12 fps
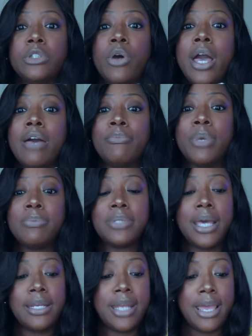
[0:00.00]
don't have them
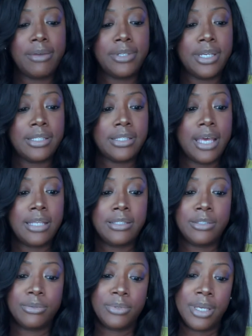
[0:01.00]
upside down. Yes, I
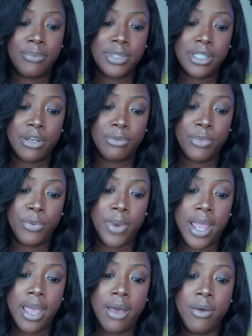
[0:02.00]
do. Let me turn them
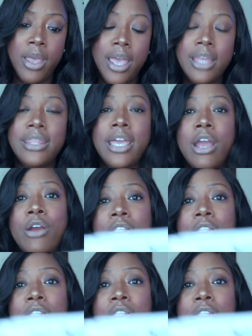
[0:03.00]
around. They are